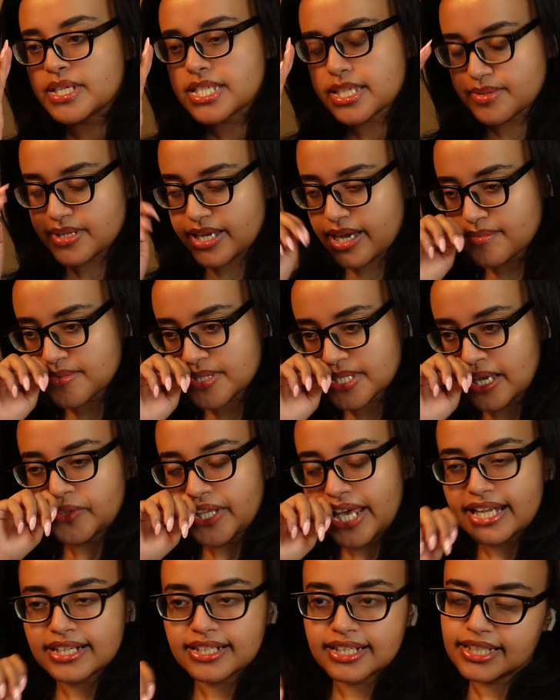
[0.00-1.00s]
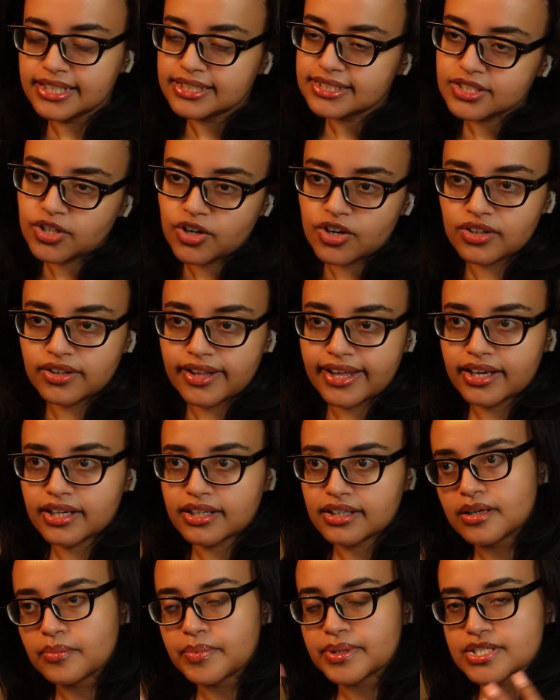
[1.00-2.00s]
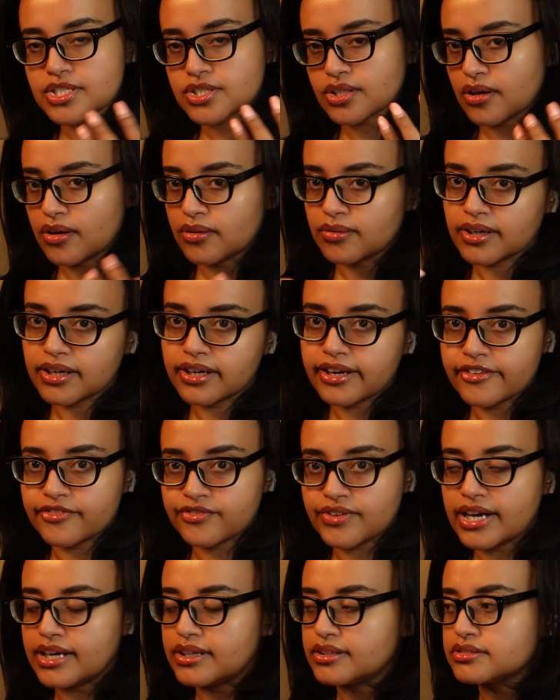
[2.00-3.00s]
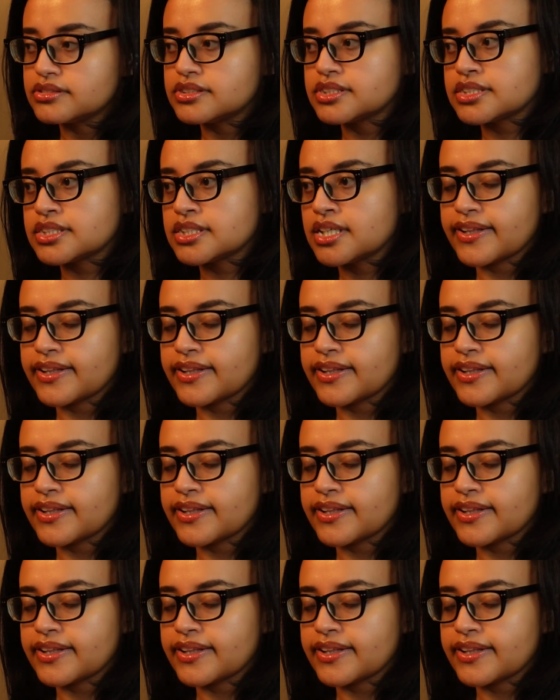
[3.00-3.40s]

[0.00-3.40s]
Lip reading: Sometimes the endings are like a bit slower, I found,